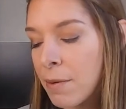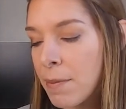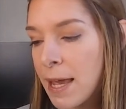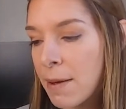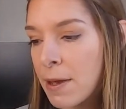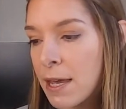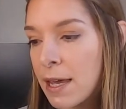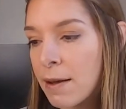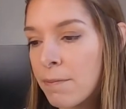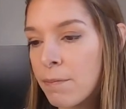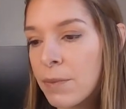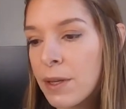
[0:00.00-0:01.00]
the
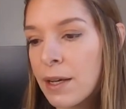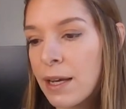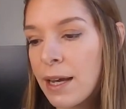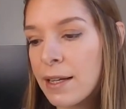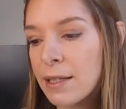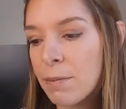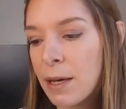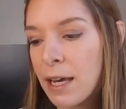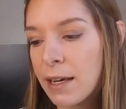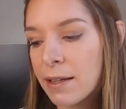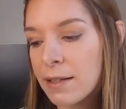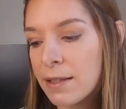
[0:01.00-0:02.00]
baby, it
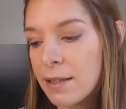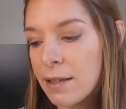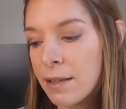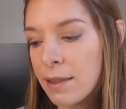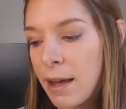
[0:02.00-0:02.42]
depicts